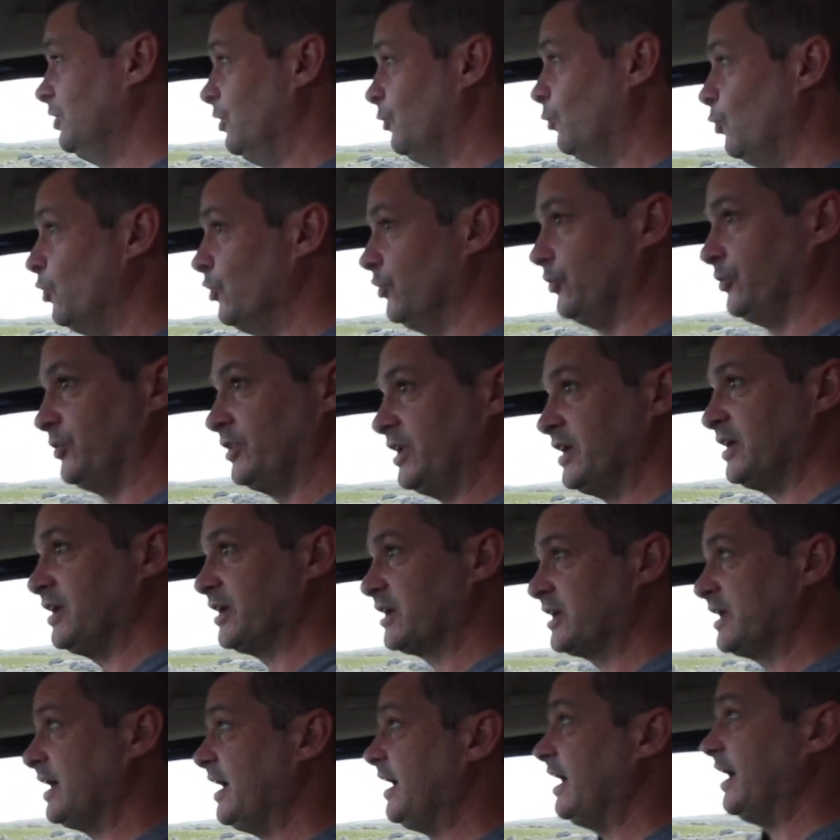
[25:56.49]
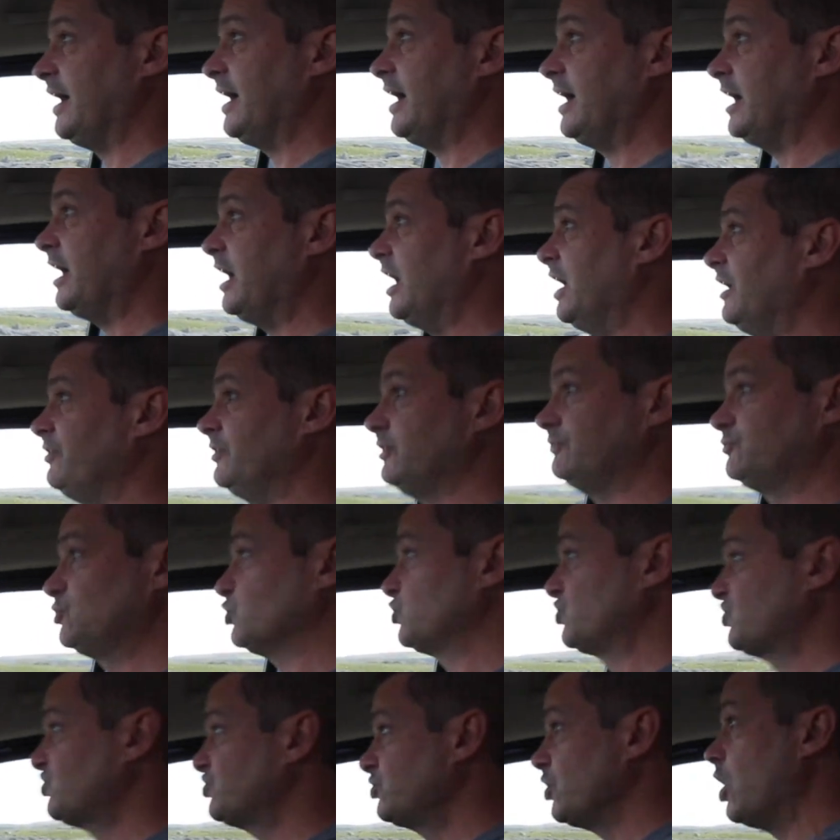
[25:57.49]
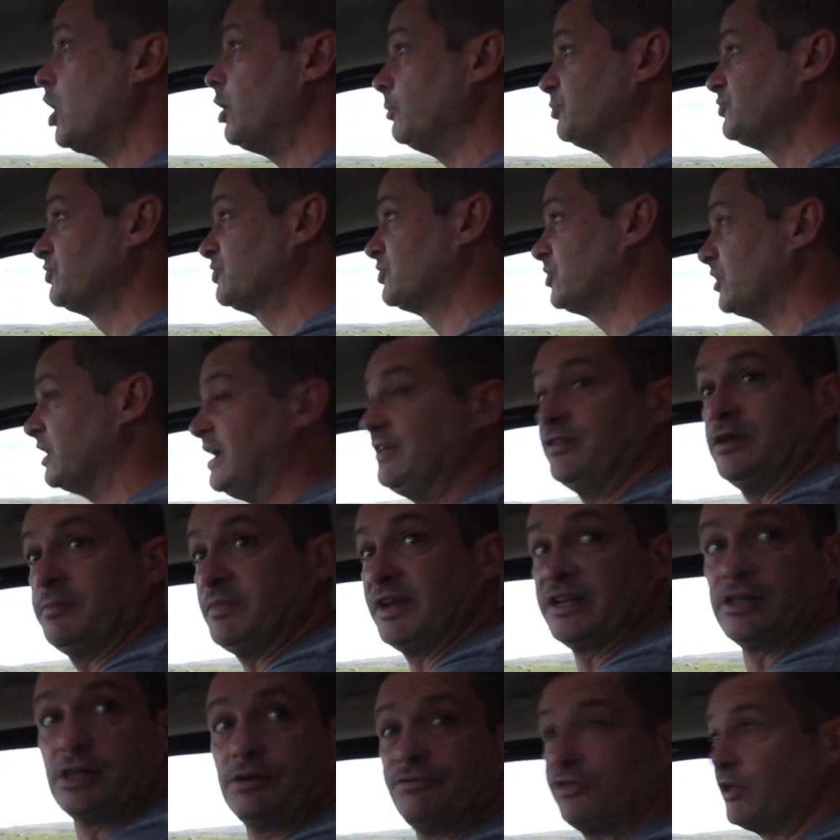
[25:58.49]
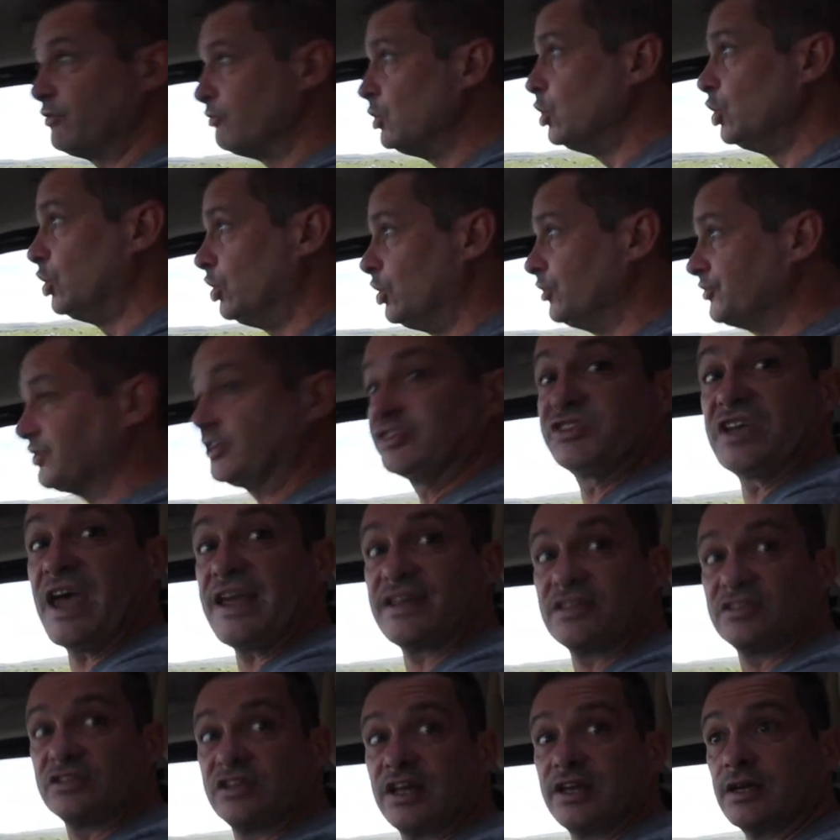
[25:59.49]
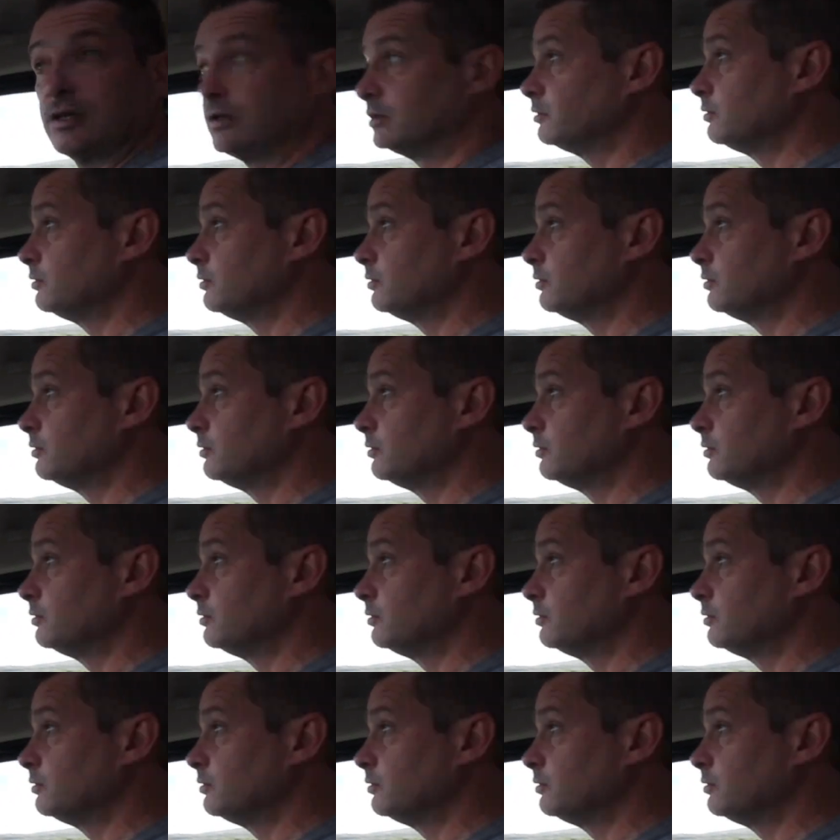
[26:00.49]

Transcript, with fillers: one in a car, and they've just stopped in the middle of the road texting.